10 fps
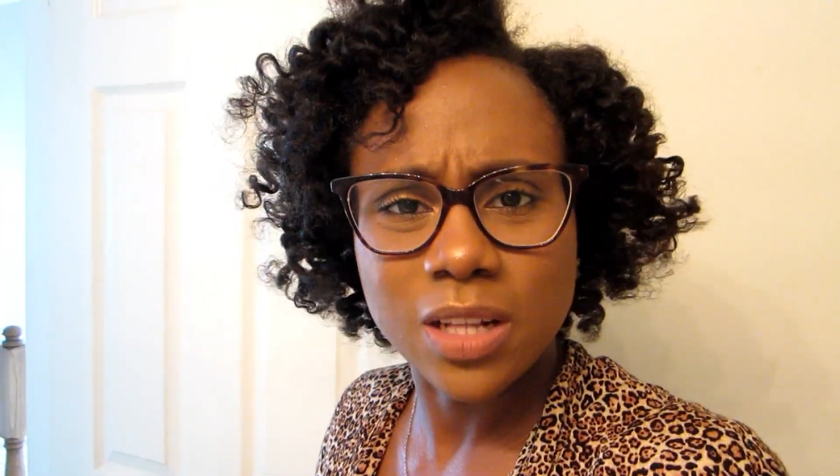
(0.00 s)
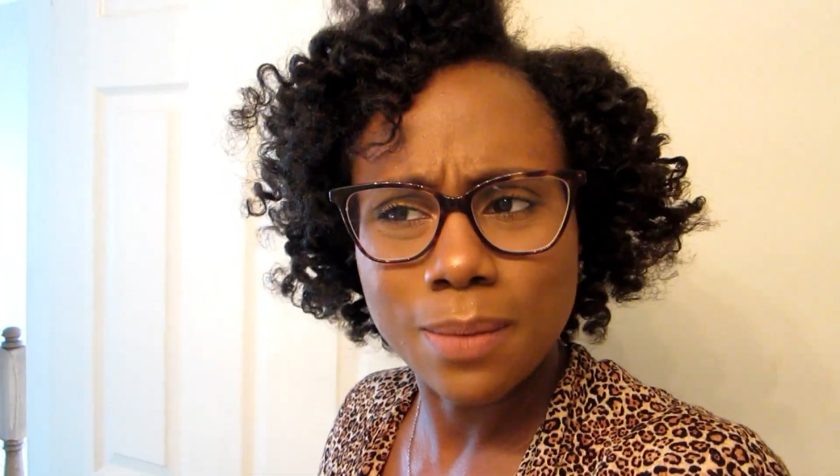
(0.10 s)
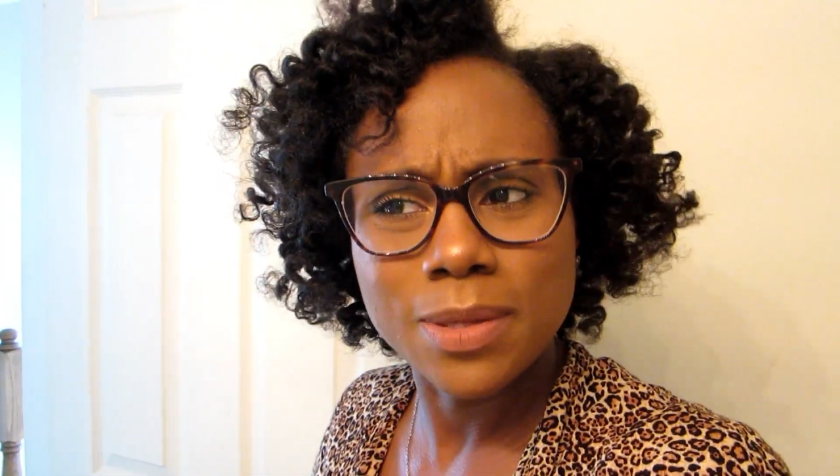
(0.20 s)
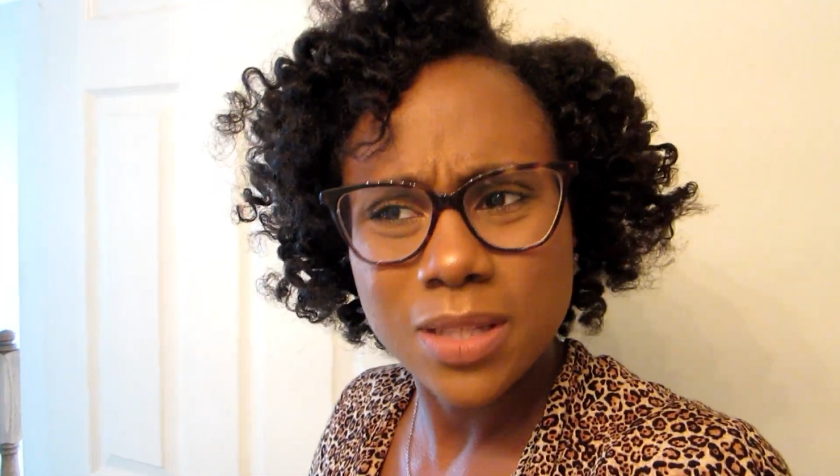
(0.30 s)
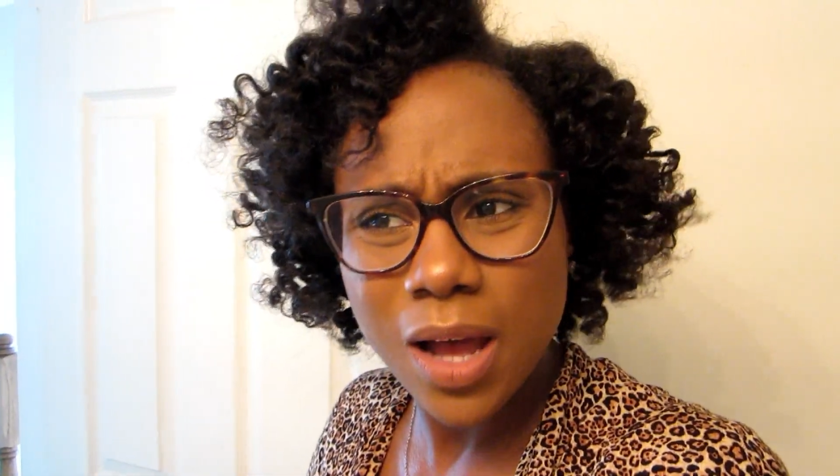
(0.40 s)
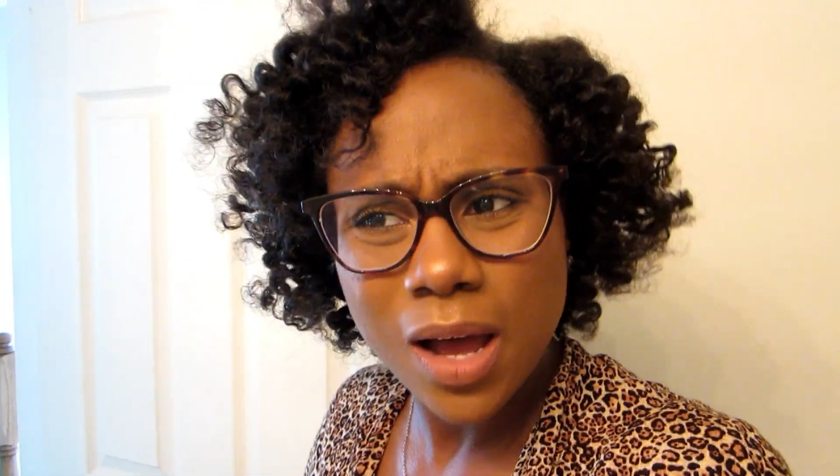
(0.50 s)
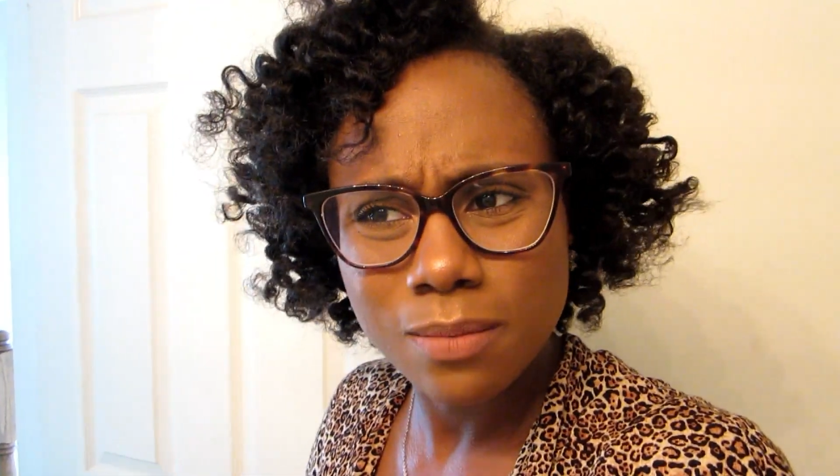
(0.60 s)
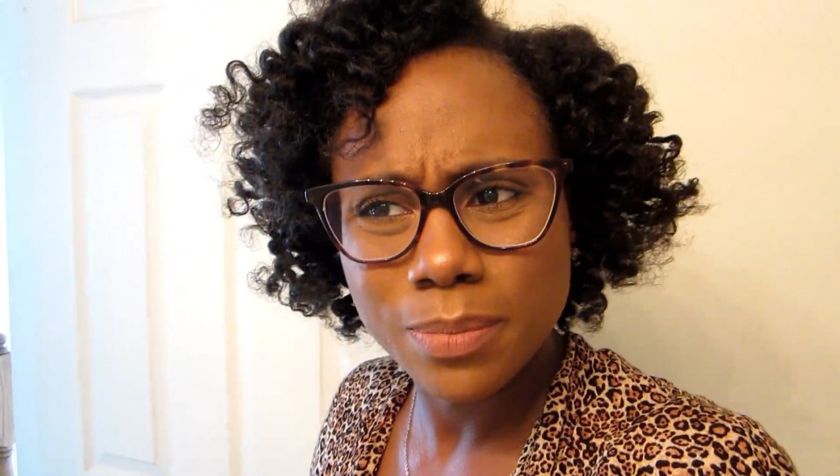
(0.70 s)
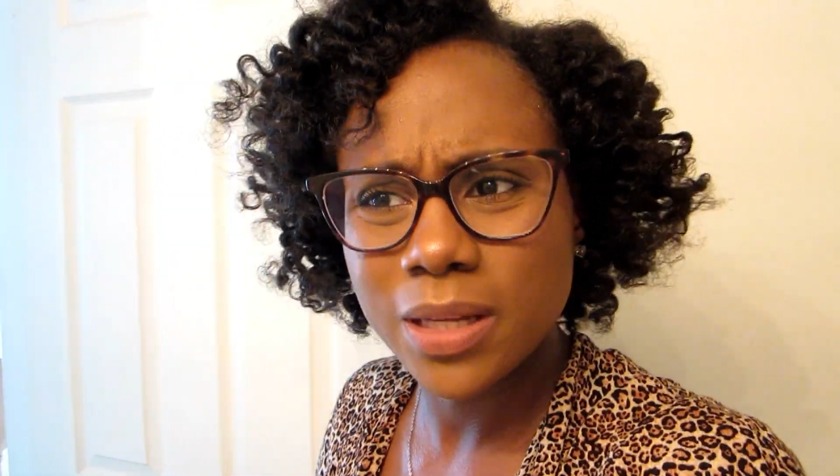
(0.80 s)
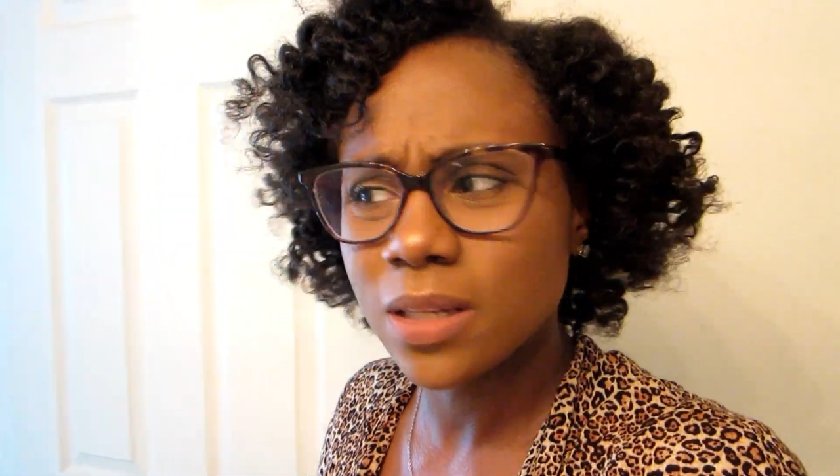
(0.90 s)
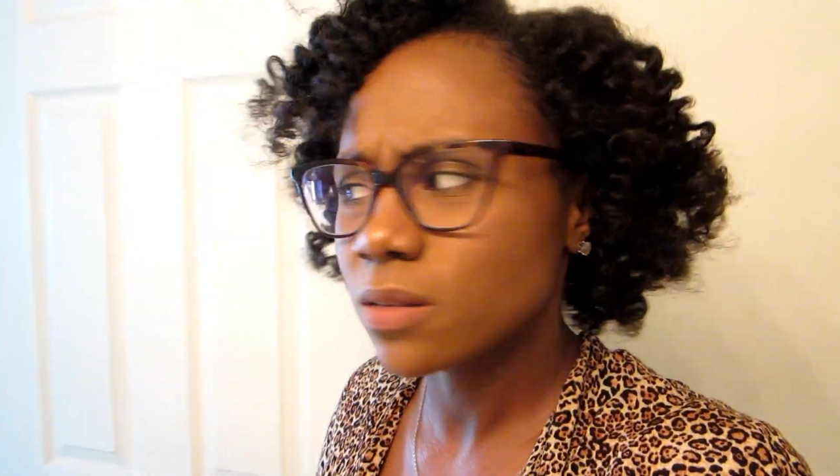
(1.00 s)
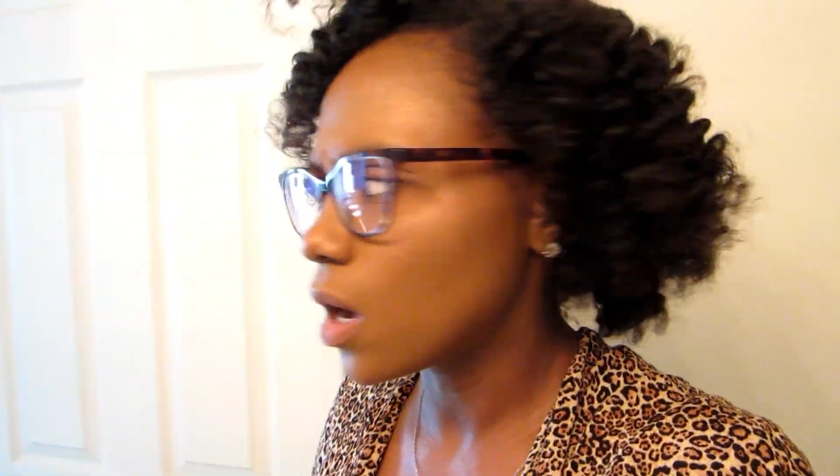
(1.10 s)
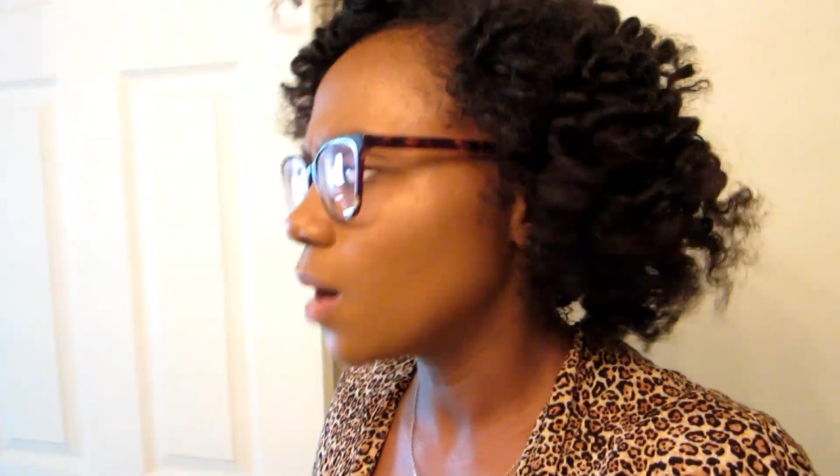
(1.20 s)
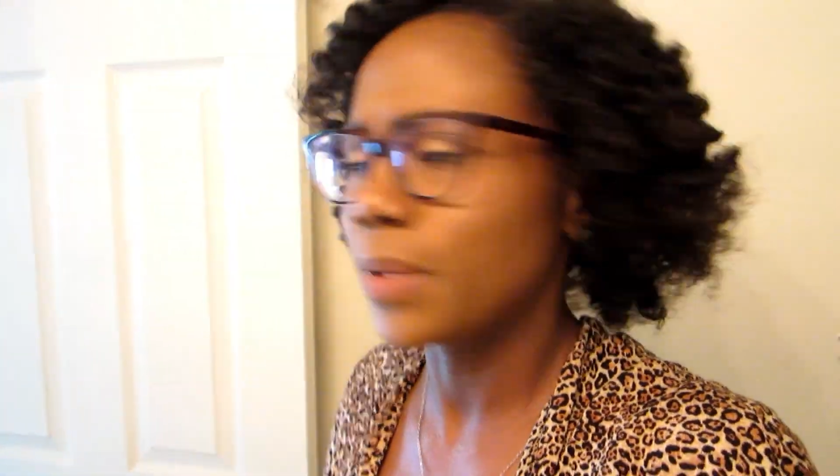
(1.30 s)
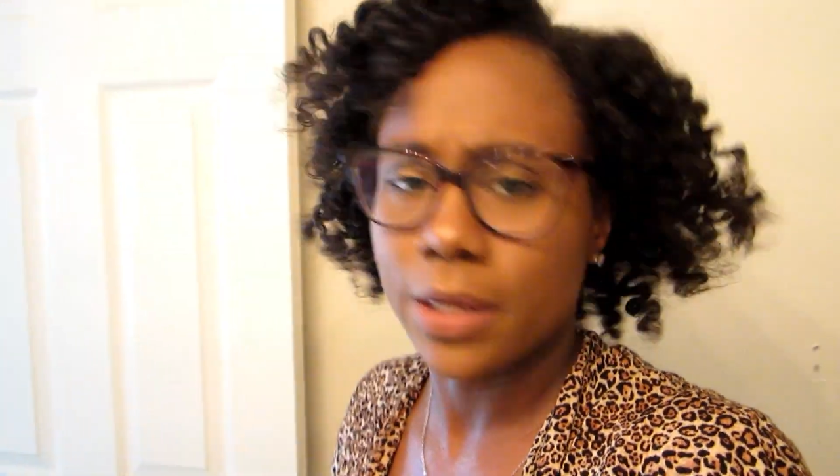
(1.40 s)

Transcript: Like I'm gonna stop, but calm